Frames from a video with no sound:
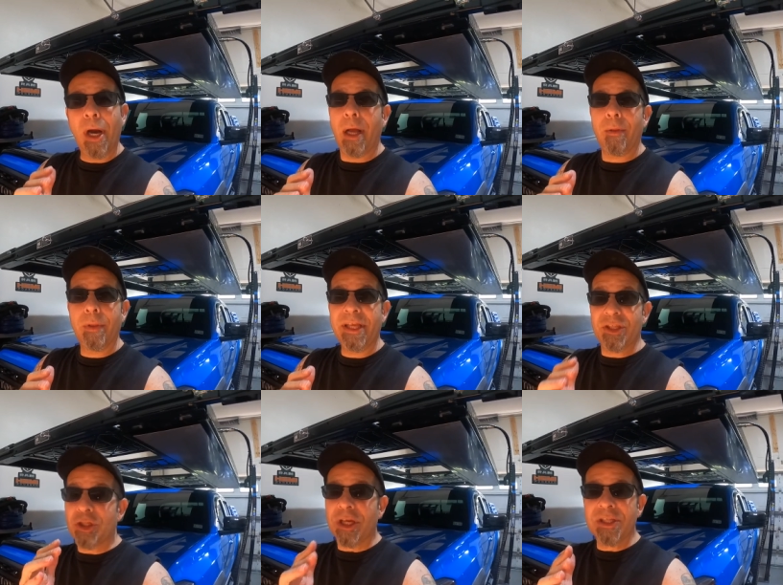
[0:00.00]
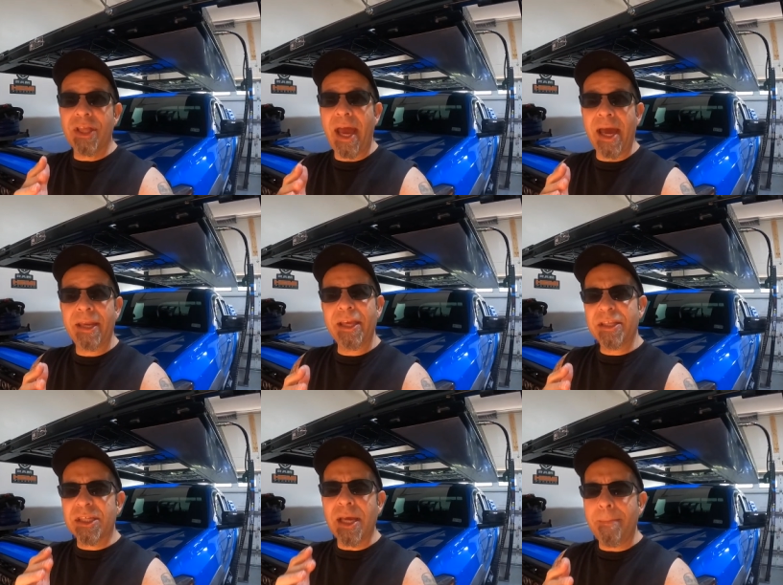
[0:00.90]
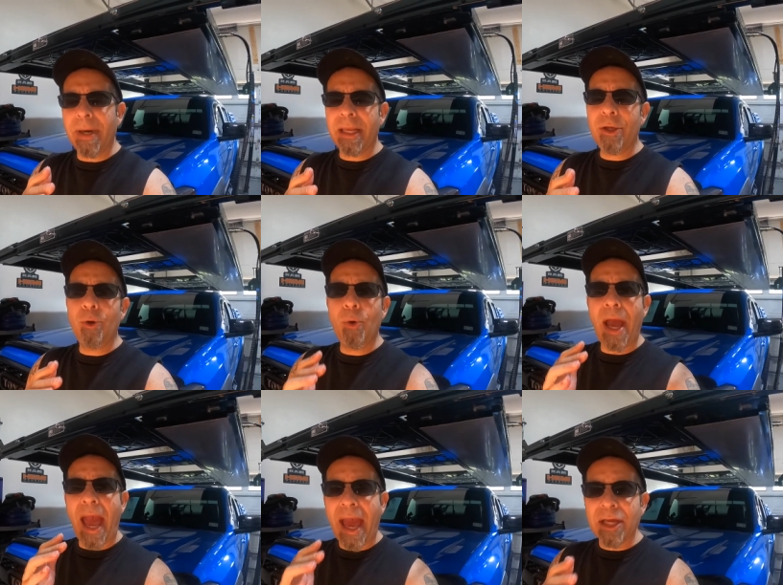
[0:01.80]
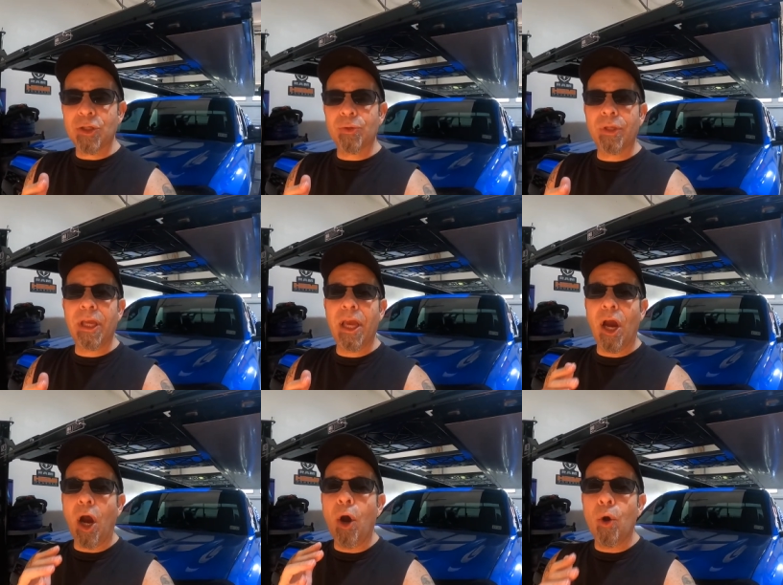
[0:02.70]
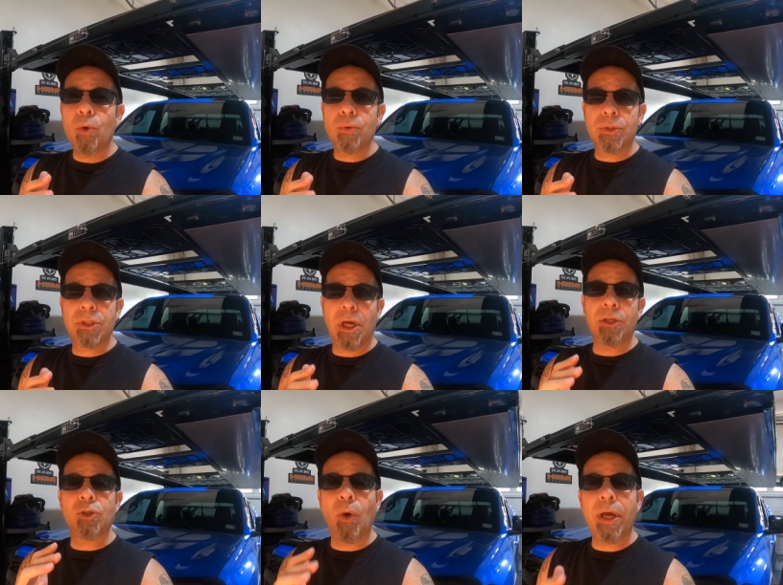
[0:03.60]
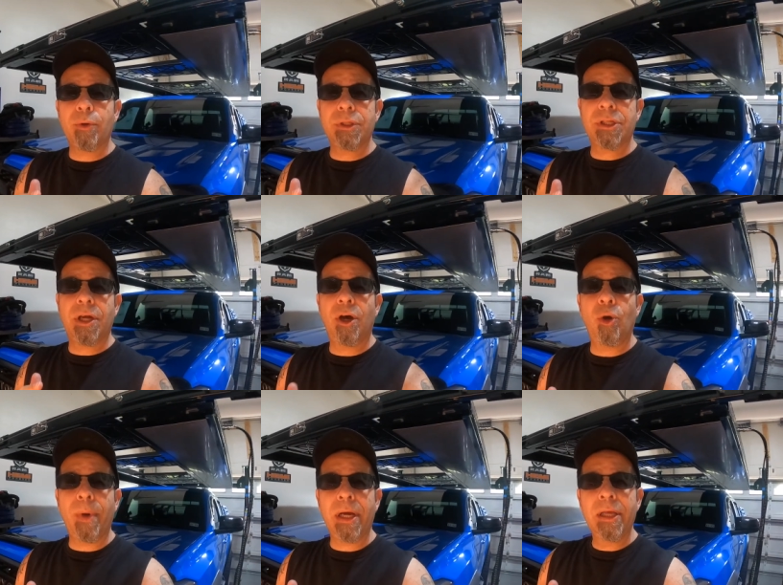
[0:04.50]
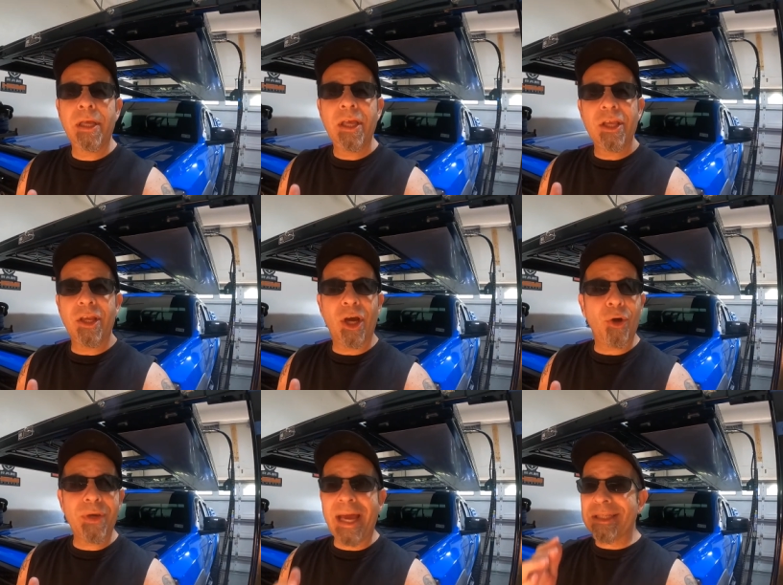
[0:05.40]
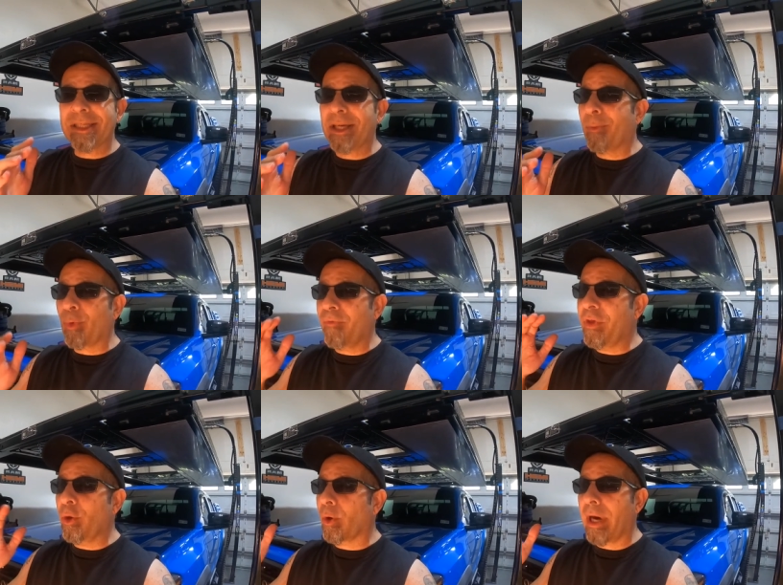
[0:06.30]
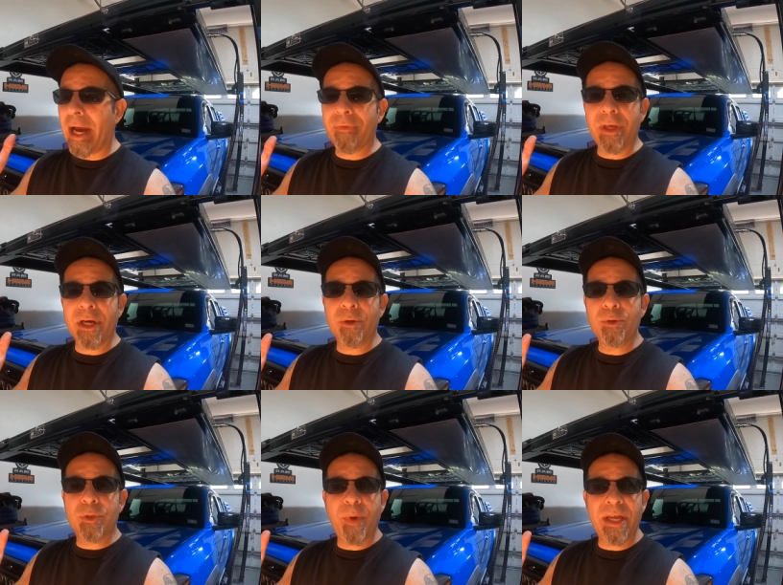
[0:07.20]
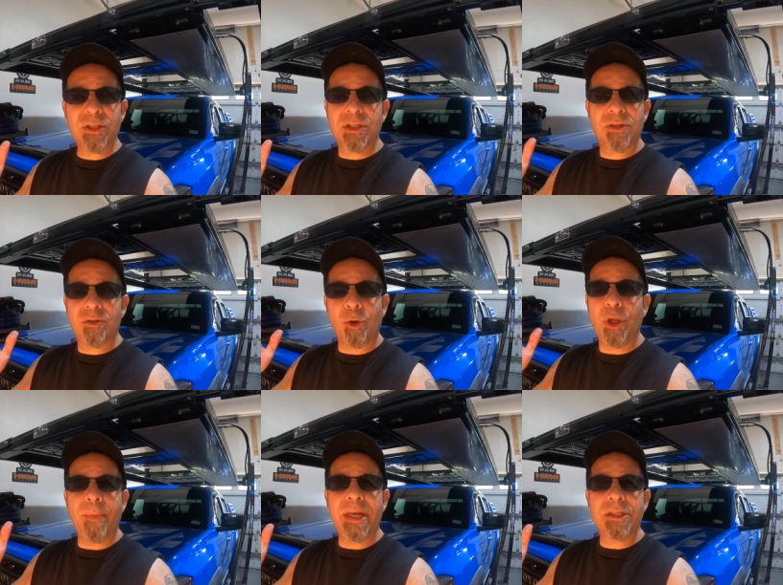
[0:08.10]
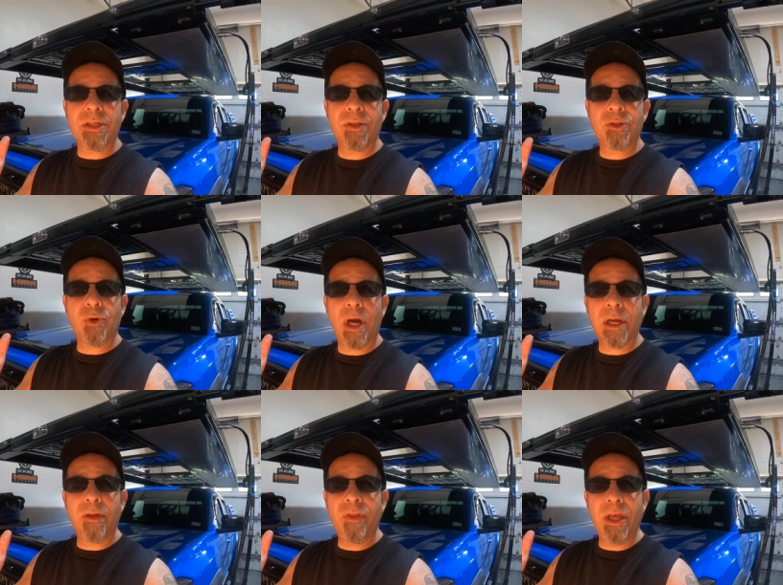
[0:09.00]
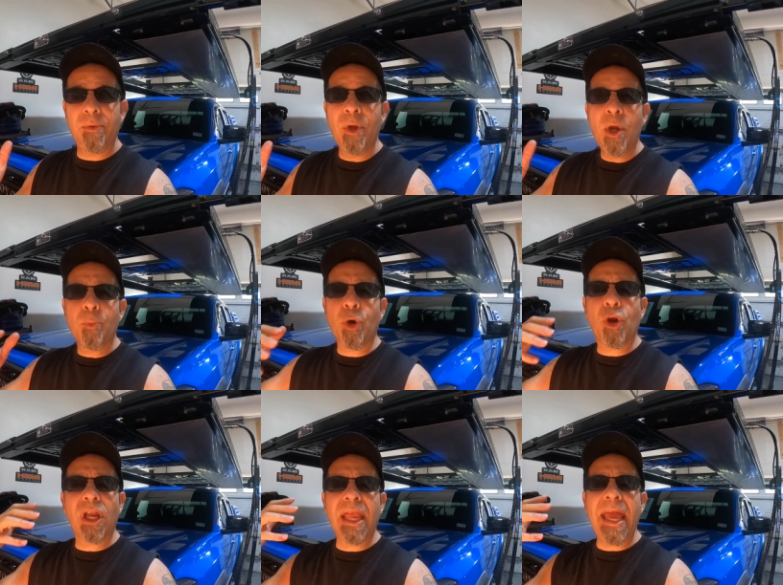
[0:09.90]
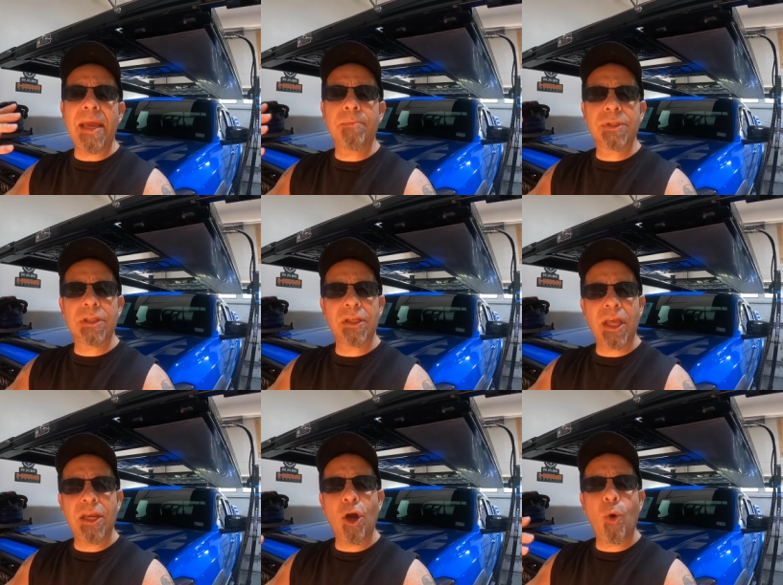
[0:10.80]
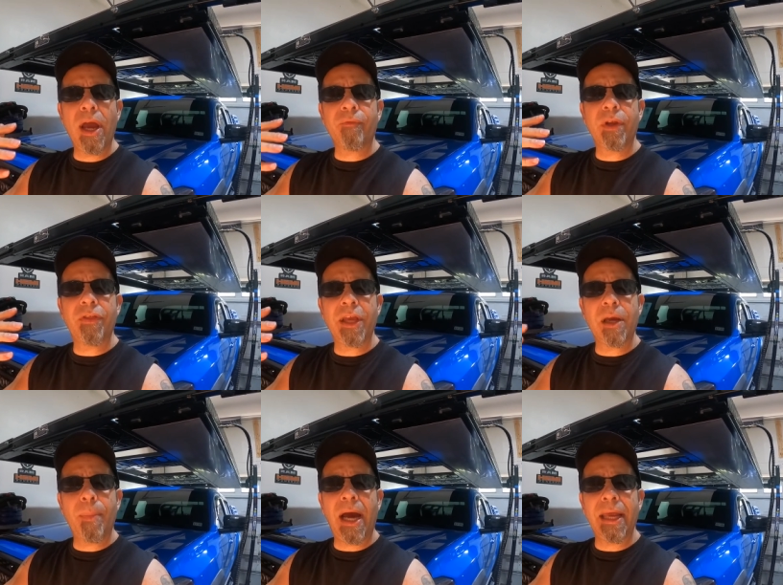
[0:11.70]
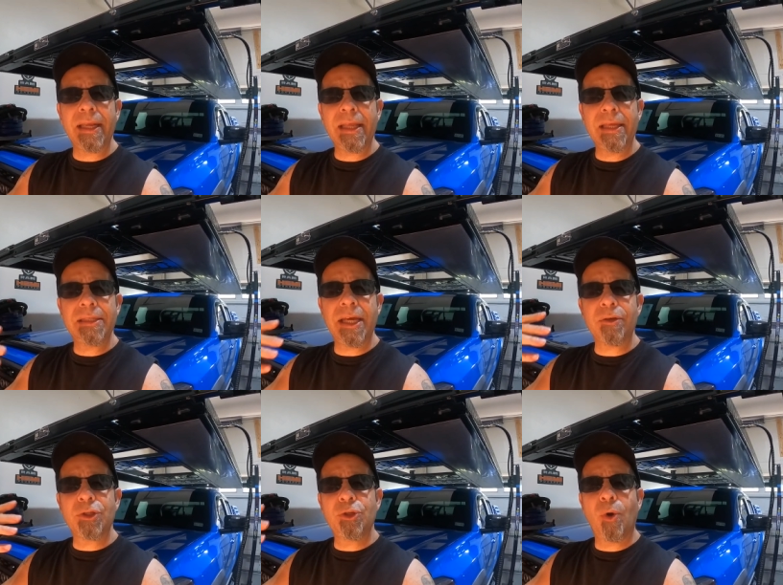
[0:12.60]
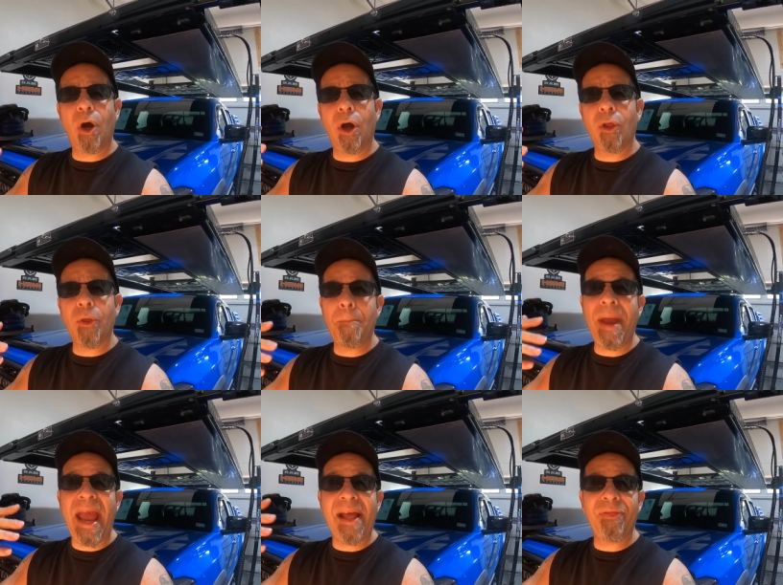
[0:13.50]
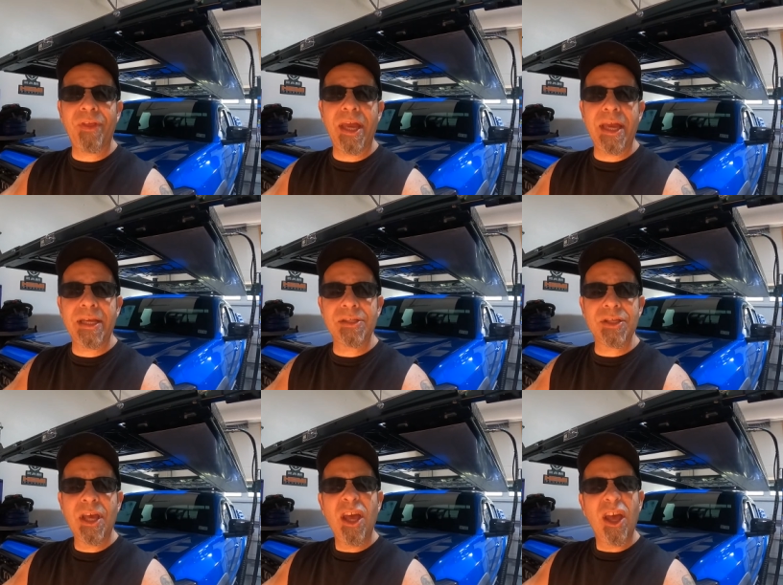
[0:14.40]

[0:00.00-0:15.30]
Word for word: Well, it's just that. It's somebody who actually owns a Toyota Tacoma. You know, not some reviewer out there who spends thirty minutes in the truck and then proclaims that they know everything about it and tells you all the bad things